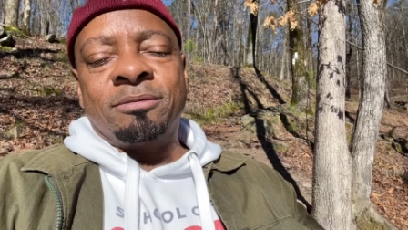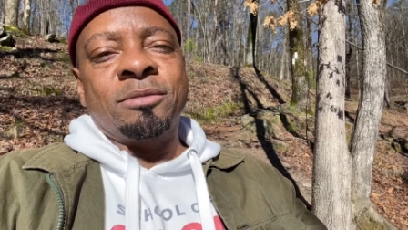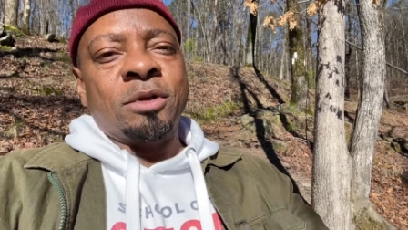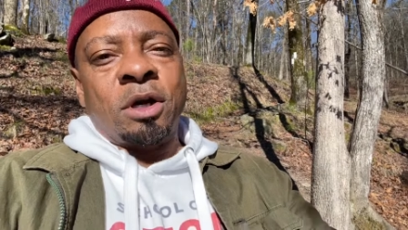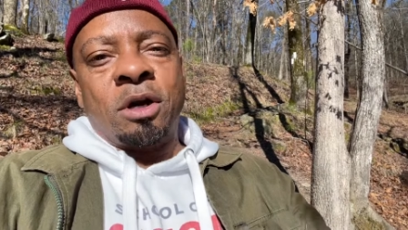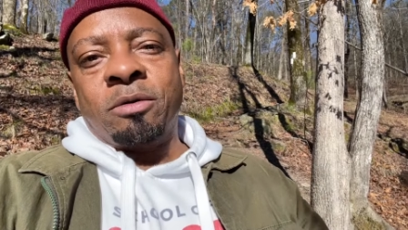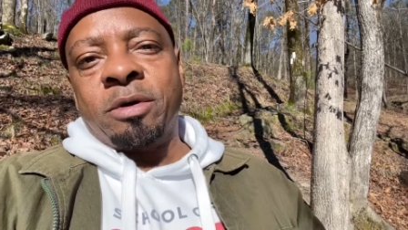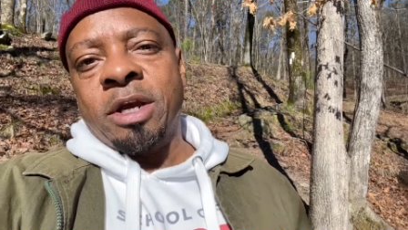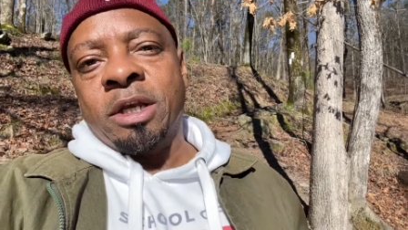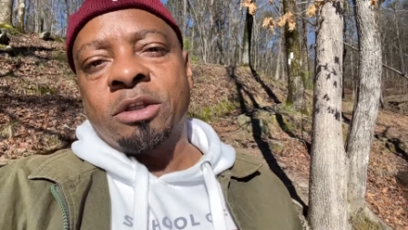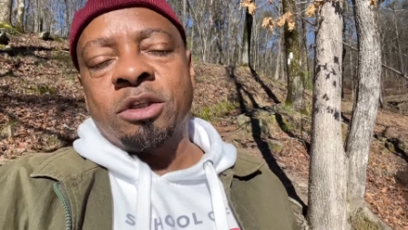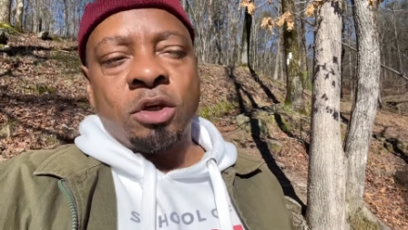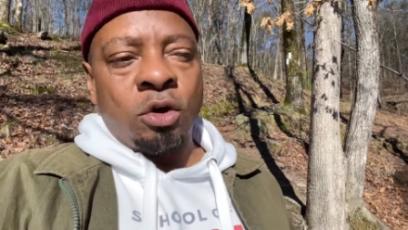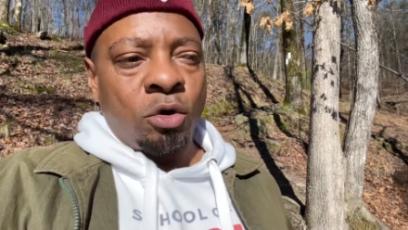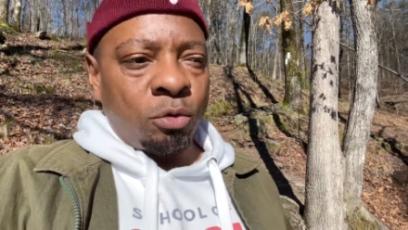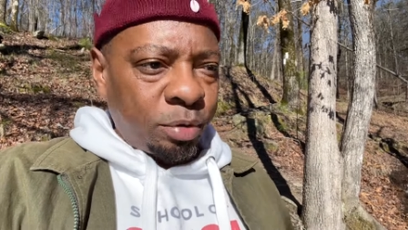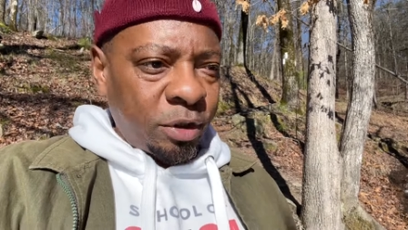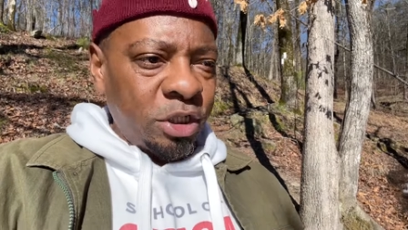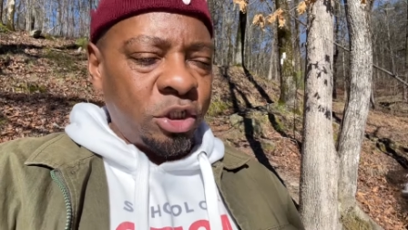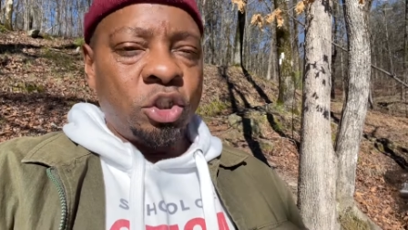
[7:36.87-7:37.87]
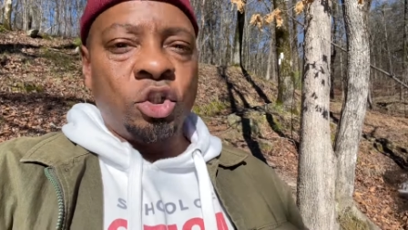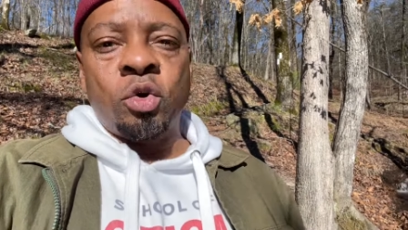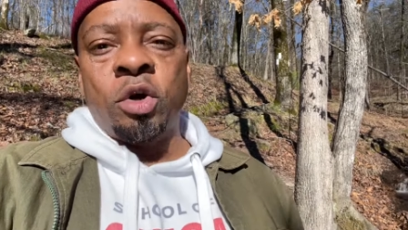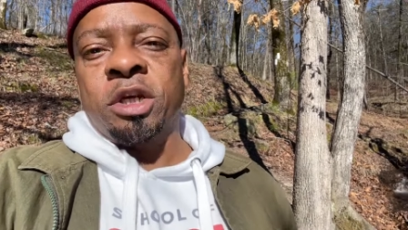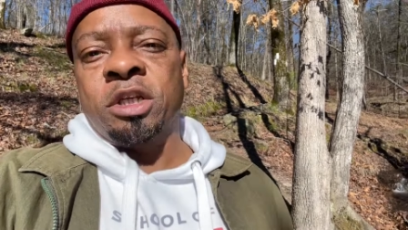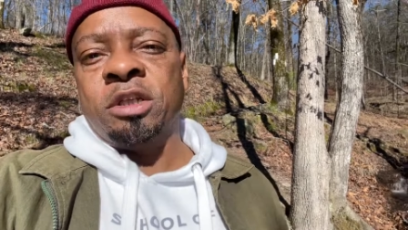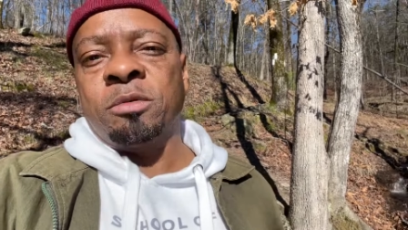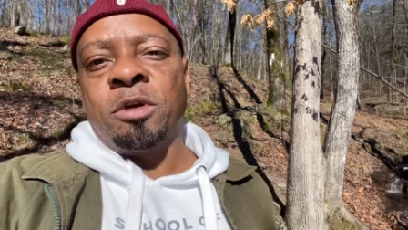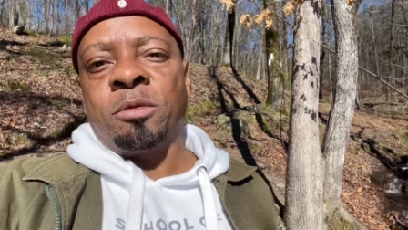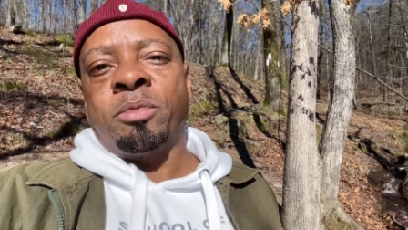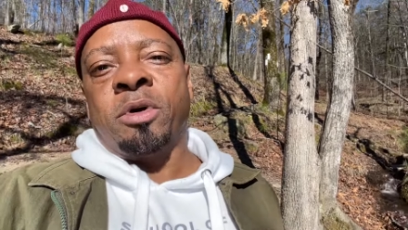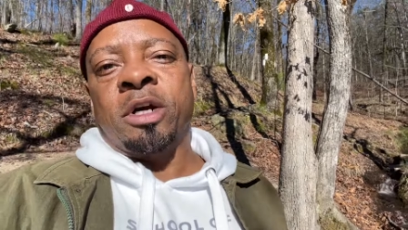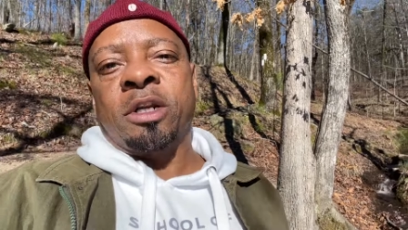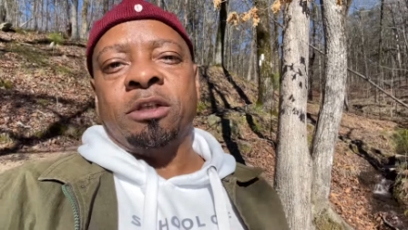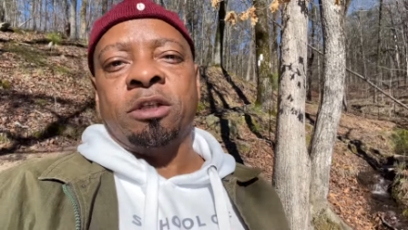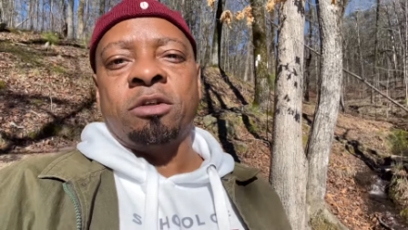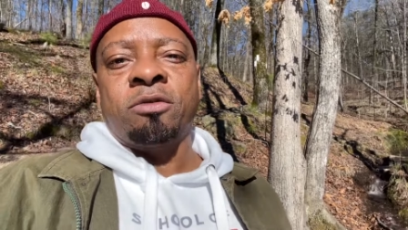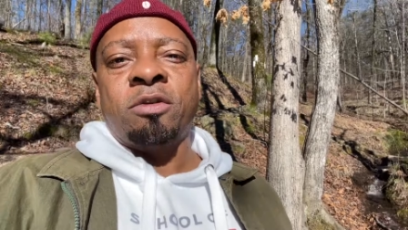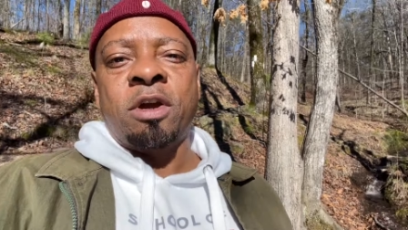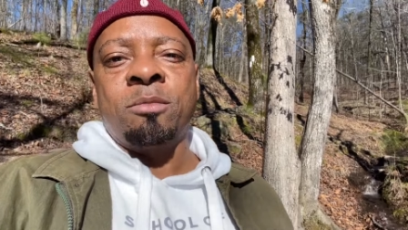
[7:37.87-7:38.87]
All right. So please join us, be a part of
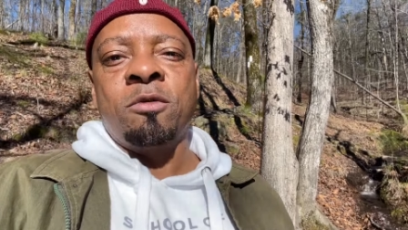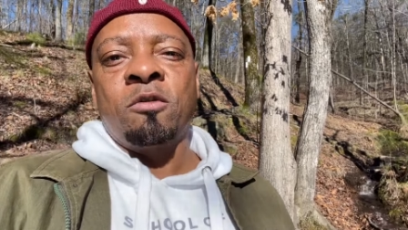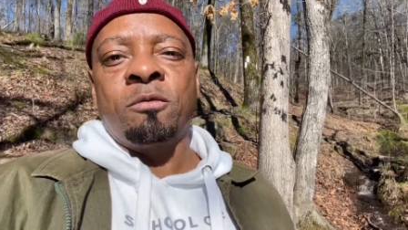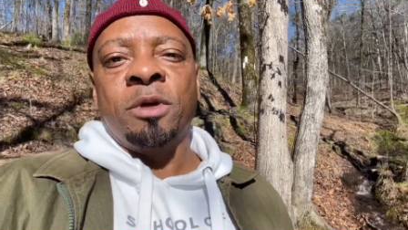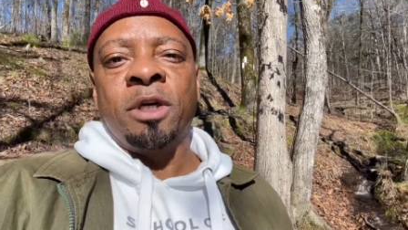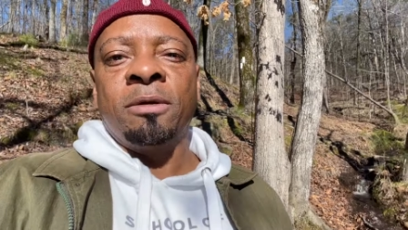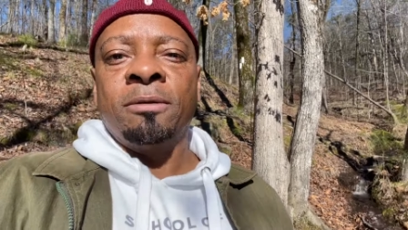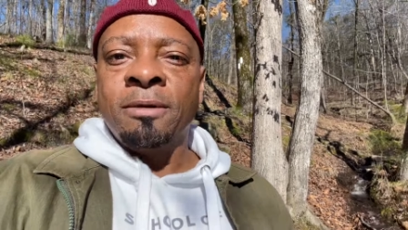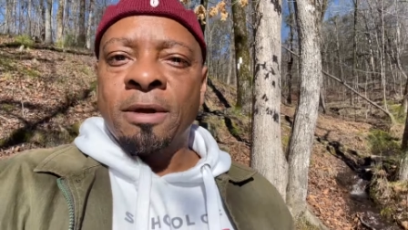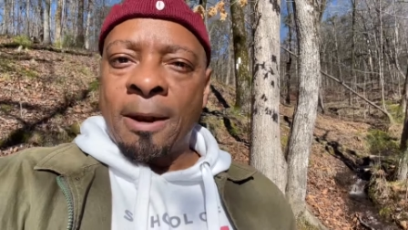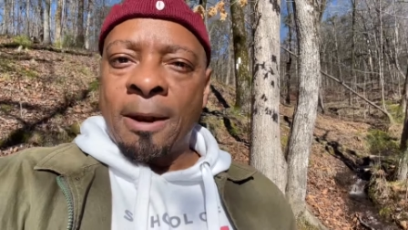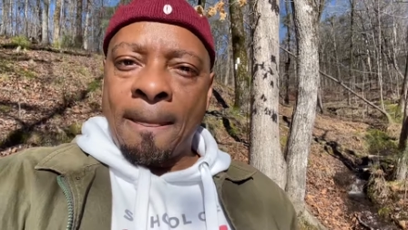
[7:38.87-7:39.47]
this great movement.